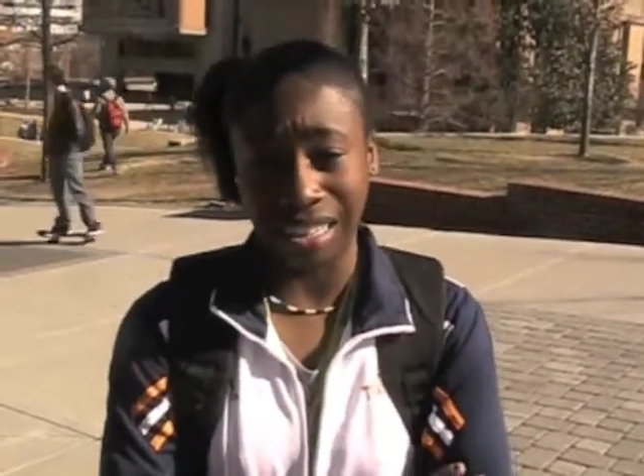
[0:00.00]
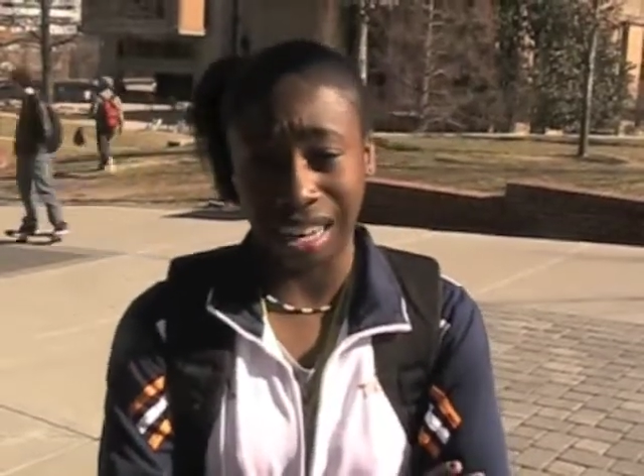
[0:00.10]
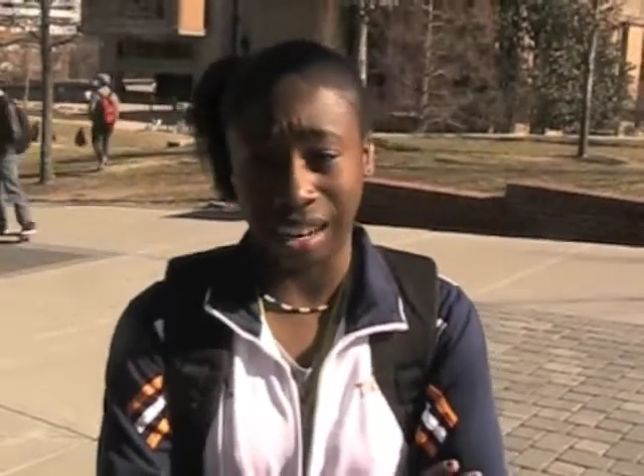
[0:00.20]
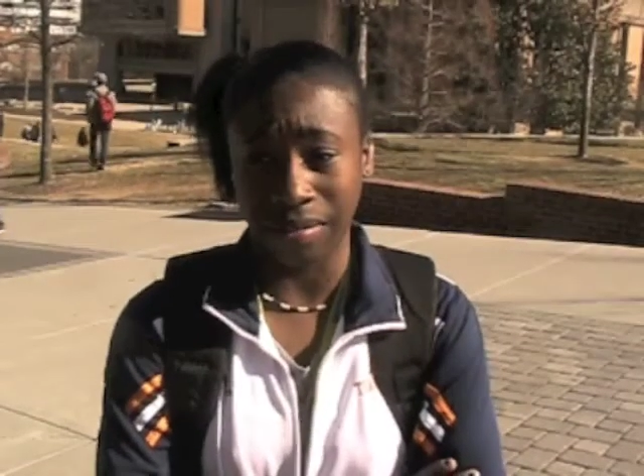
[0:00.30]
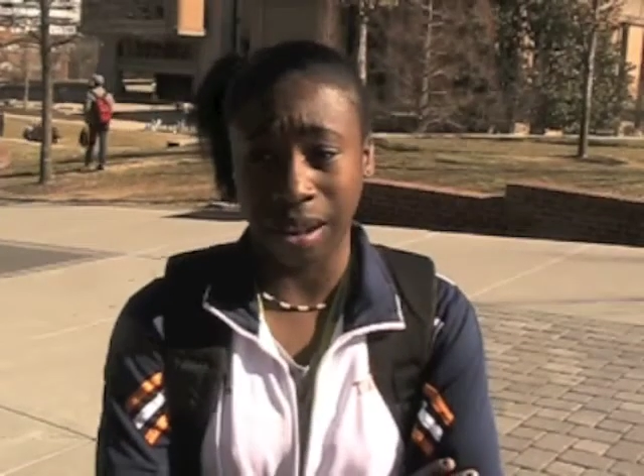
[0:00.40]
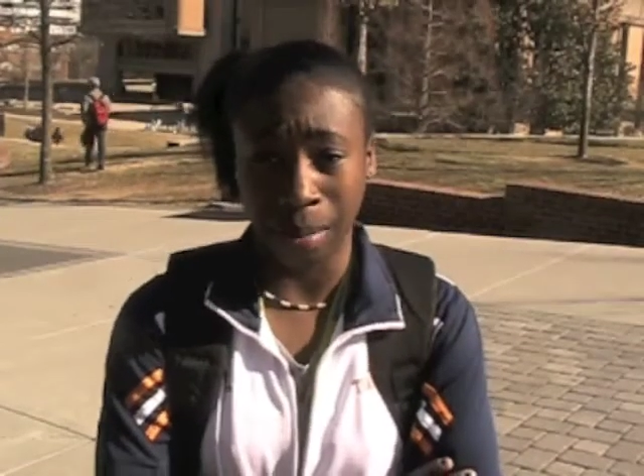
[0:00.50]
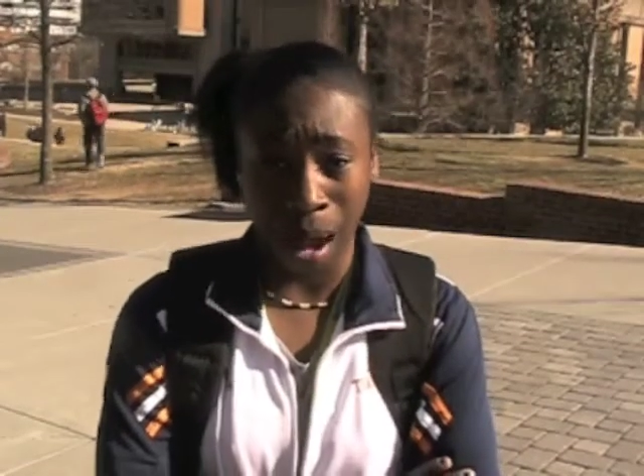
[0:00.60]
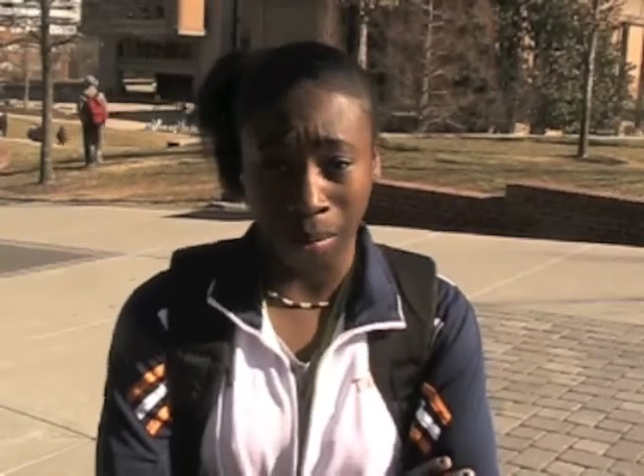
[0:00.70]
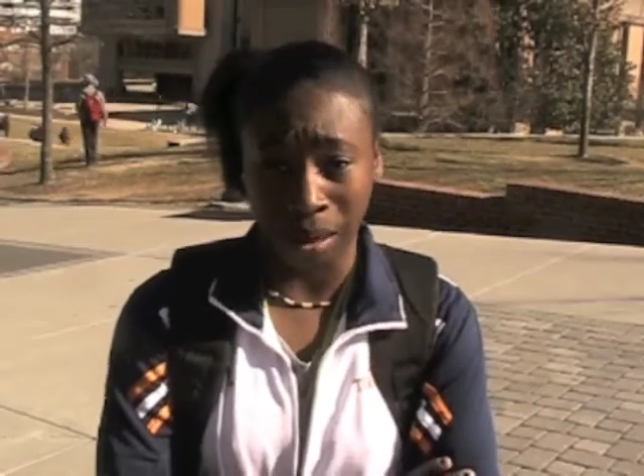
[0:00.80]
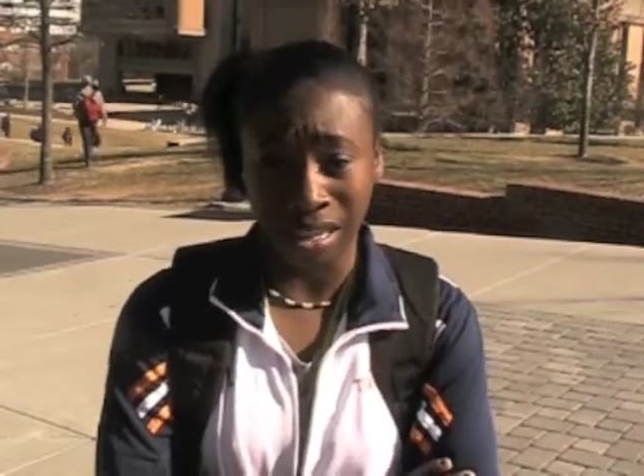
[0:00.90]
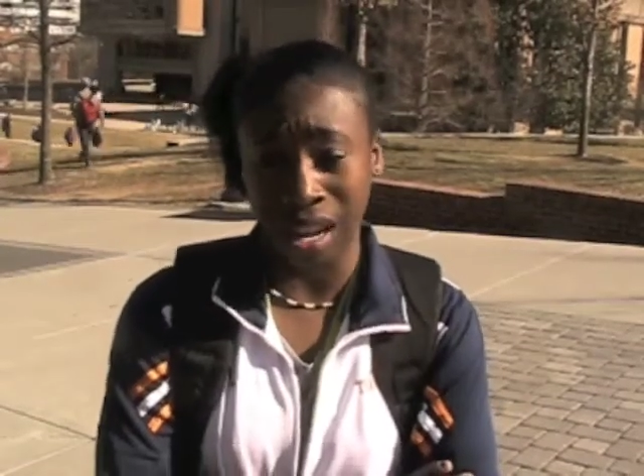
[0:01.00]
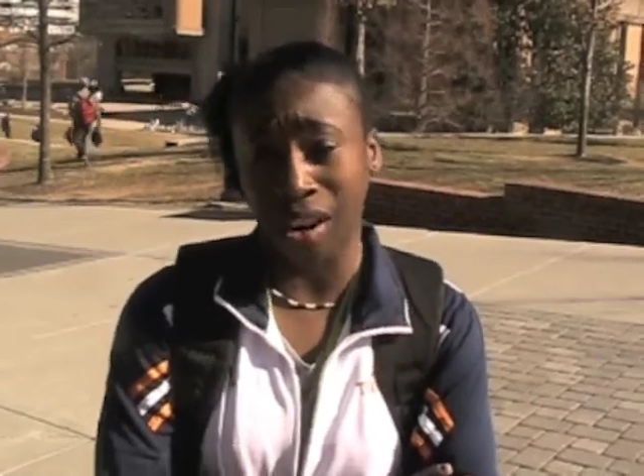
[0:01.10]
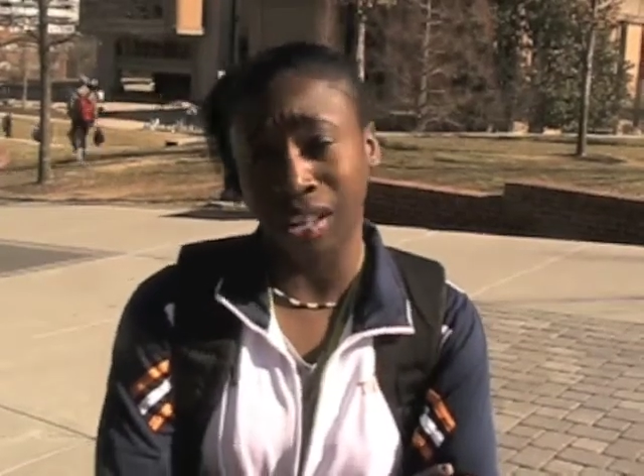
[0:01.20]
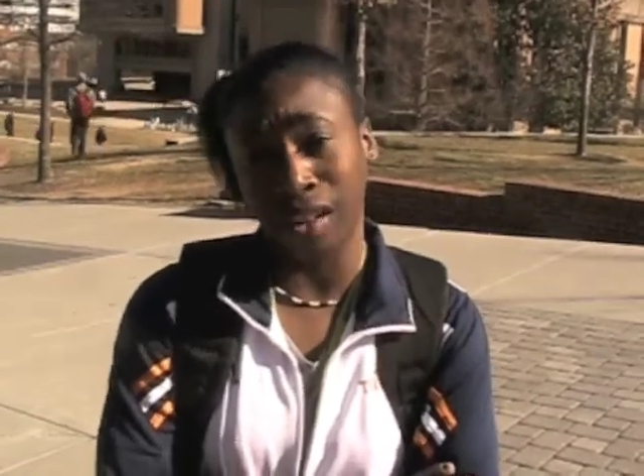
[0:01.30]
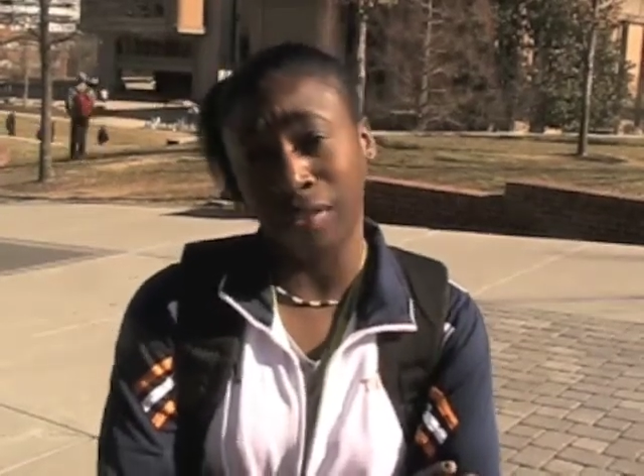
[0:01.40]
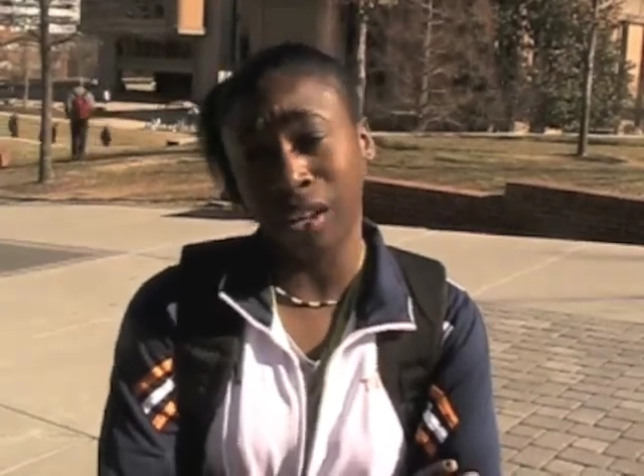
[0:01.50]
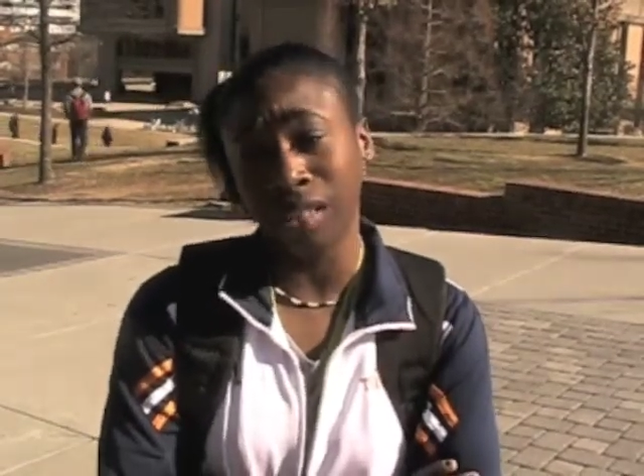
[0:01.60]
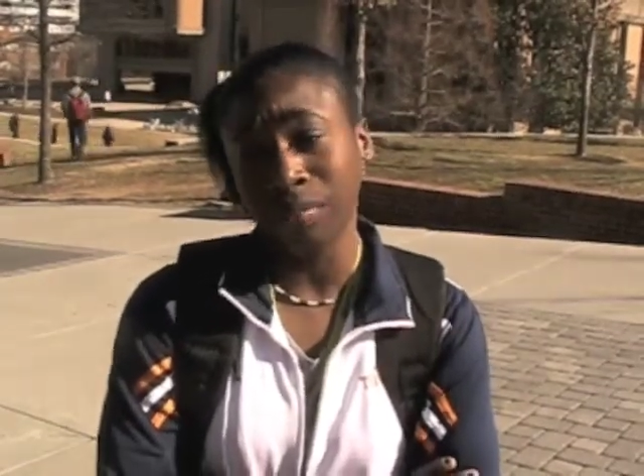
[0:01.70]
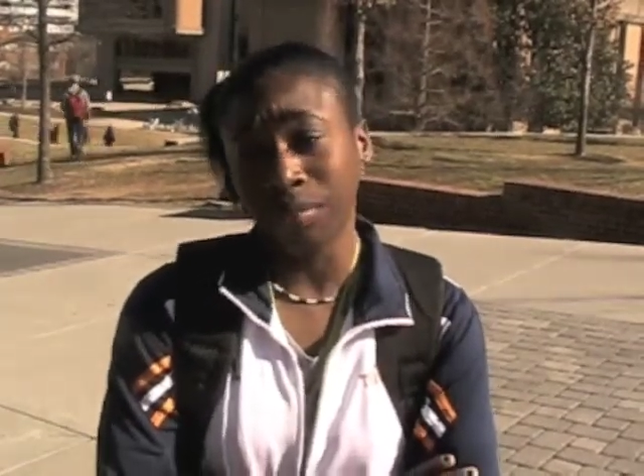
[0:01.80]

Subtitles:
Like, if my mom went to tell her I love her,